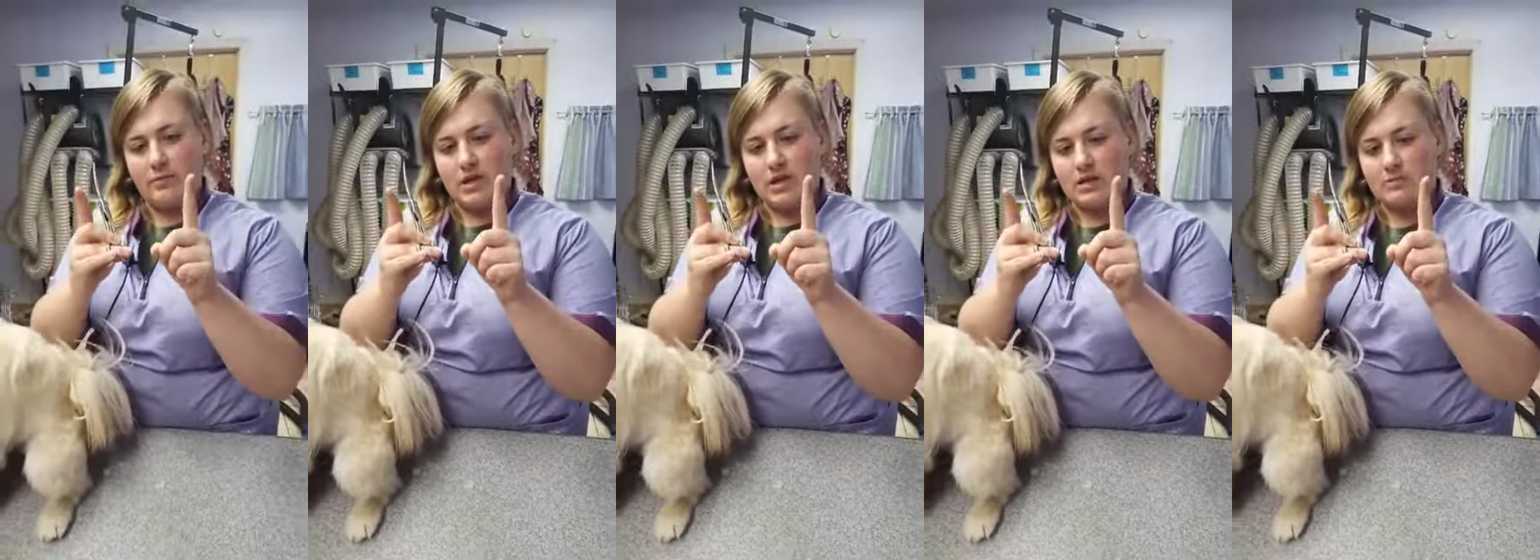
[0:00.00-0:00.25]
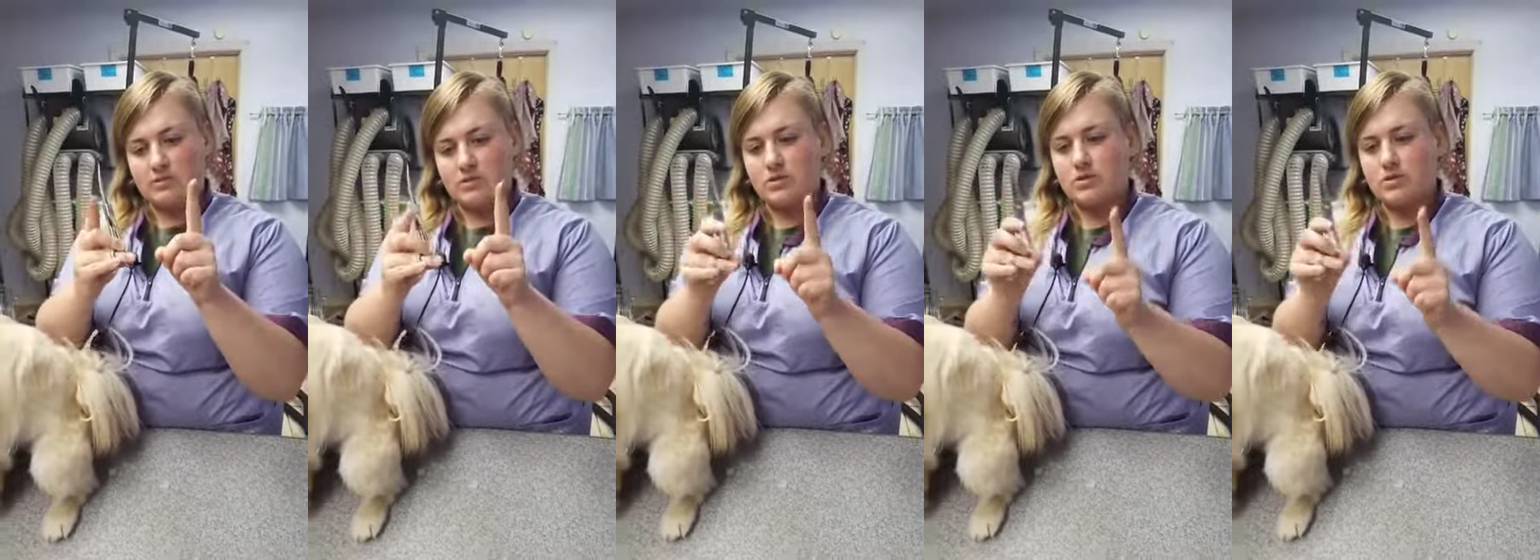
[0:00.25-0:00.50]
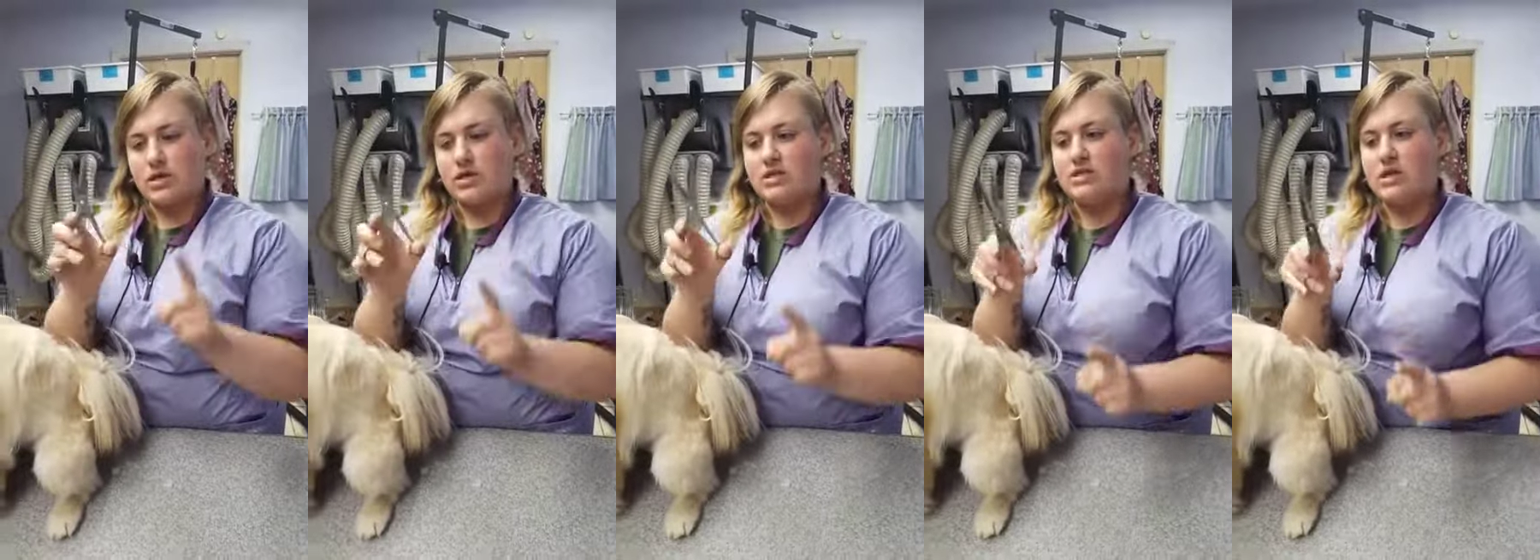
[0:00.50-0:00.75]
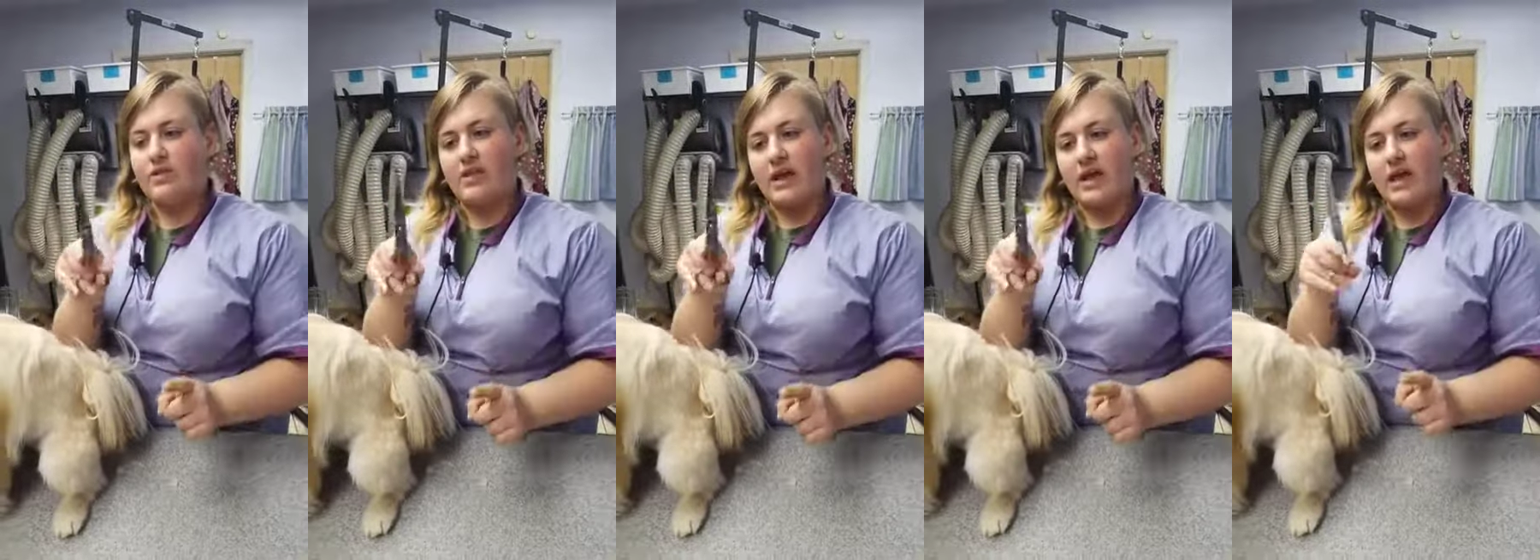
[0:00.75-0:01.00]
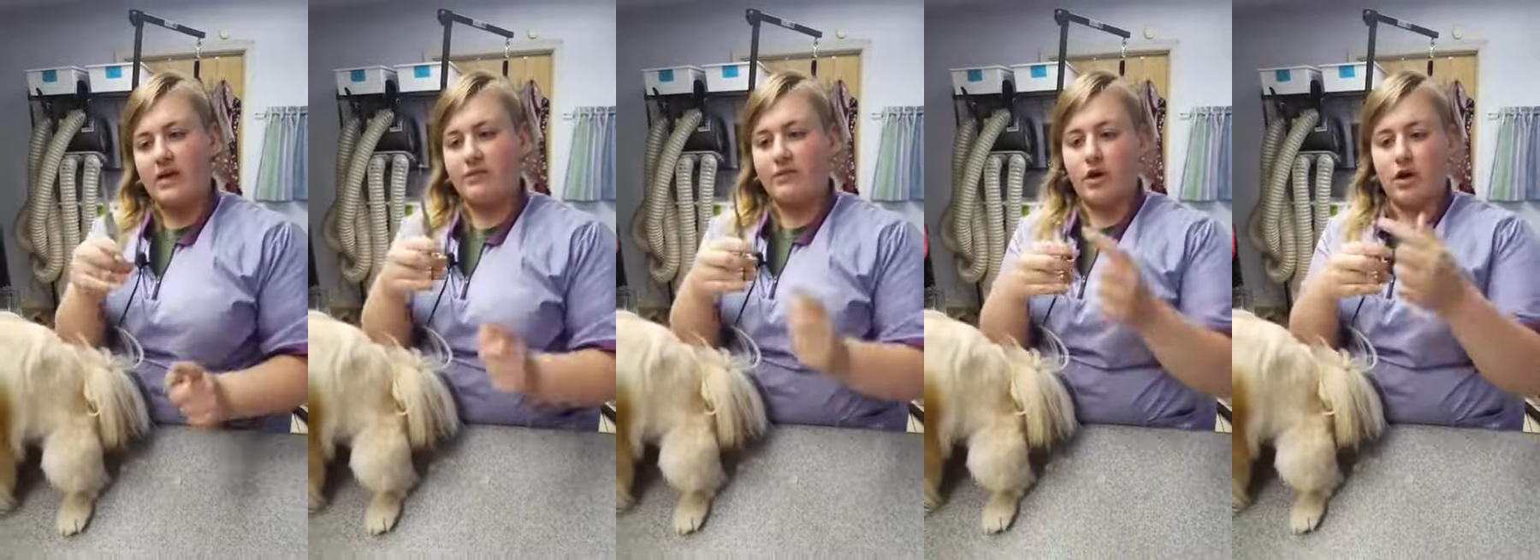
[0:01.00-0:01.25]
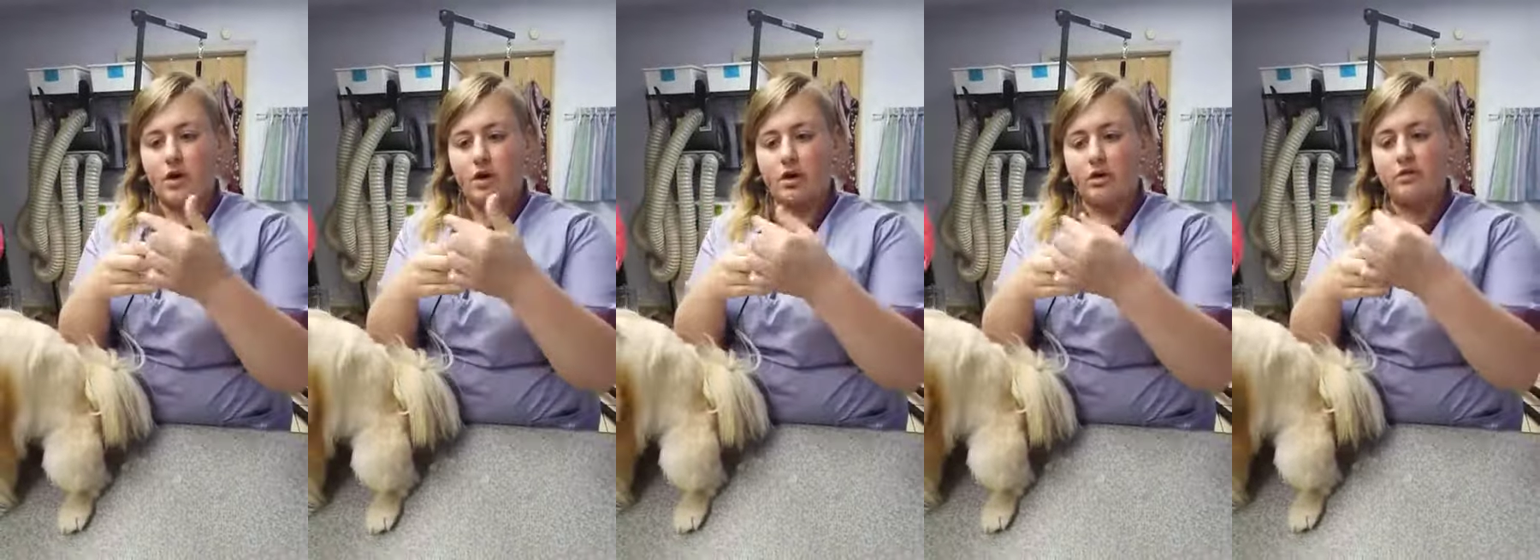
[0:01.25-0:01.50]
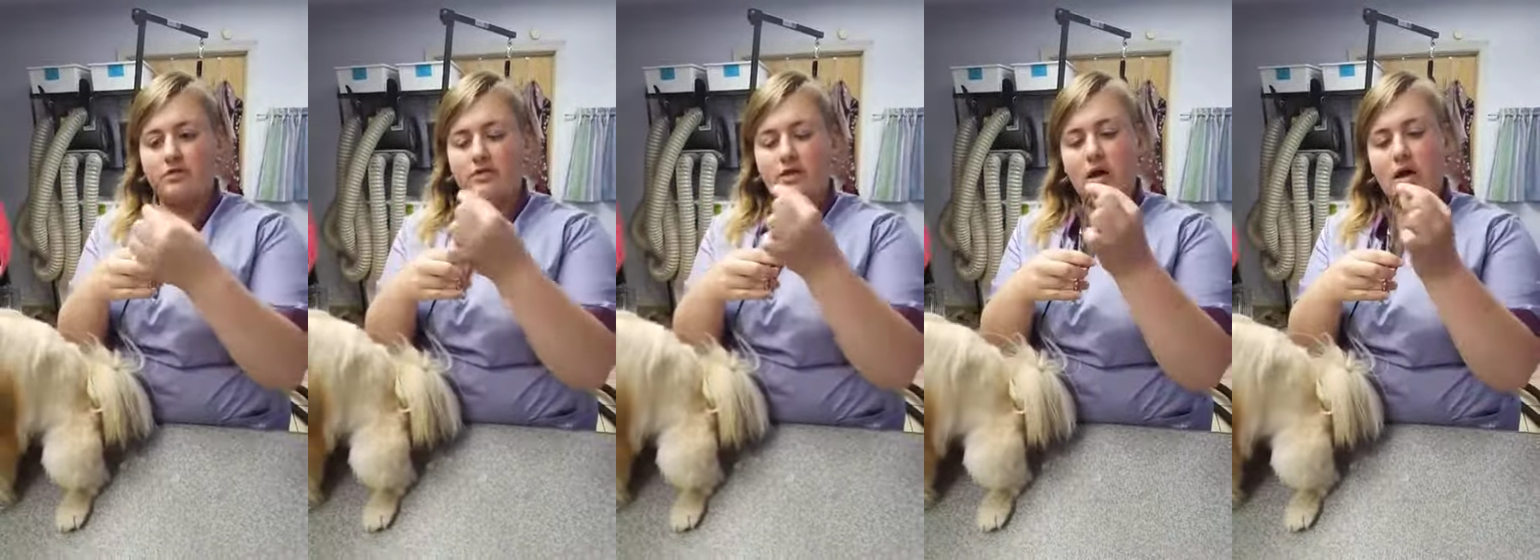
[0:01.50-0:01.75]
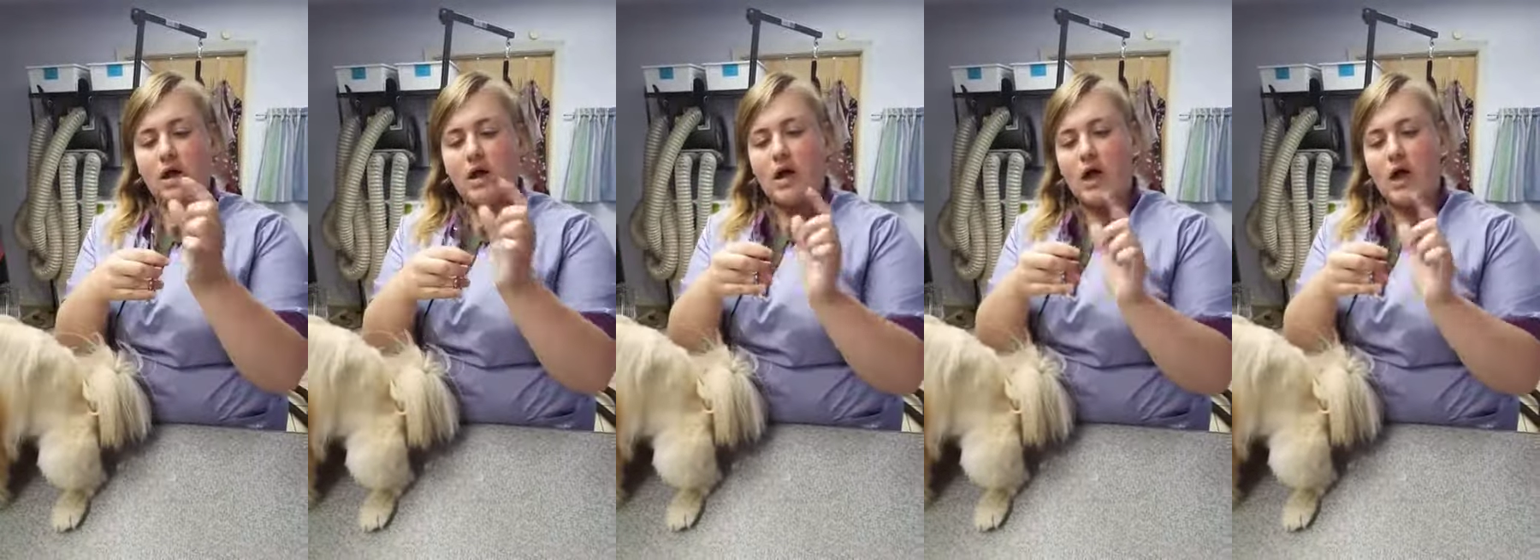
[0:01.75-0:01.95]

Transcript: medium straights, and then I have curved.